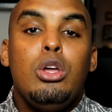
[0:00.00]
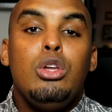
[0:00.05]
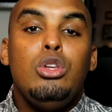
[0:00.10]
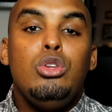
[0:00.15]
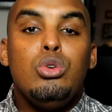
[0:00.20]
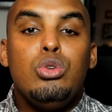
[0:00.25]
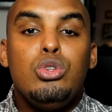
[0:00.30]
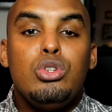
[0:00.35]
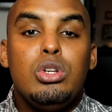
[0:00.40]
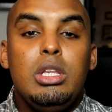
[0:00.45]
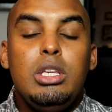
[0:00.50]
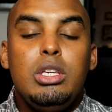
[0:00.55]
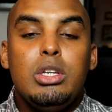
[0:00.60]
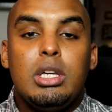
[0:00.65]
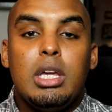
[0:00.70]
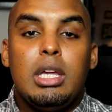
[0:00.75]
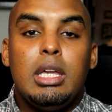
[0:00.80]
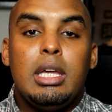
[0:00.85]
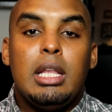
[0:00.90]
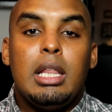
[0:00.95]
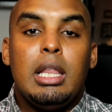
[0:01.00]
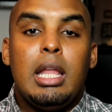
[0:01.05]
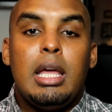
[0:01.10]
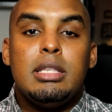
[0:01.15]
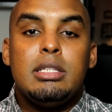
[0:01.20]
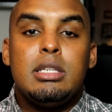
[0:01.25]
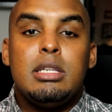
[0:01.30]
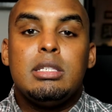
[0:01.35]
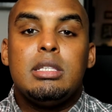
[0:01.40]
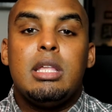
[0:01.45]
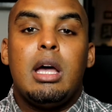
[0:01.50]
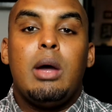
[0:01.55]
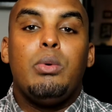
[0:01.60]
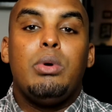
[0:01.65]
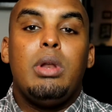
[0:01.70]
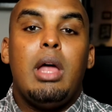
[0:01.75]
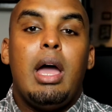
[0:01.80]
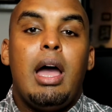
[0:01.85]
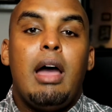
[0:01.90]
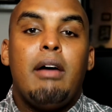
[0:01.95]
usually you can get lenses that
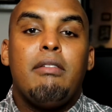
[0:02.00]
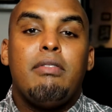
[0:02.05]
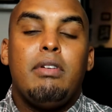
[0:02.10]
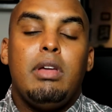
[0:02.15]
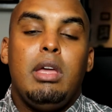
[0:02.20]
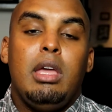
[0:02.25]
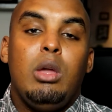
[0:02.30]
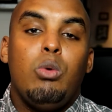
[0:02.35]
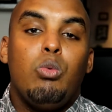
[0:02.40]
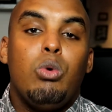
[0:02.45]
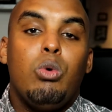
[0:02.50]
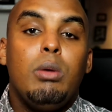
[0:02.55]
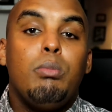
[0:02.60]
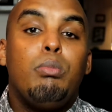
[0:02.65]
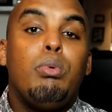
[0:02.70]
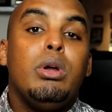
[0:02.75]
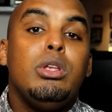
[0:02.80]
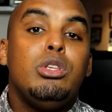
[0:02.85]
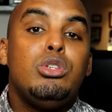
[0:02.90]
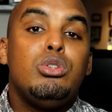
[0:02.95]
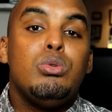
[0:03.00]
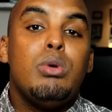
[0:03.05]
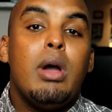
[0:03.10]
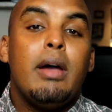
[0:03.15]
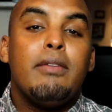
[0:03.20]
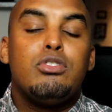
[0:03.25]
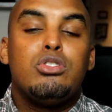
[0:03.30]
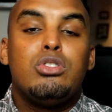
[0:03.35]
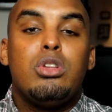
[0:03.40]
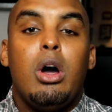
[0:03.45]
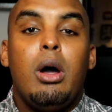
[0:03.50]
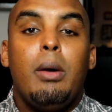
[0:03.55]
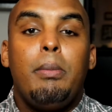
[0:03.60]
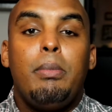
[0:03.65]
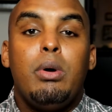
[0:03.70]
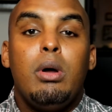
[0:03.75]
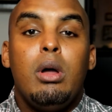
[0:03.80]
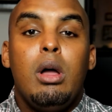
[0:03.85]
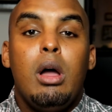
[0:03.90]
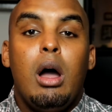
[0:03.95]
would have a 1.2
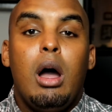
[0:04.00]
f-stop,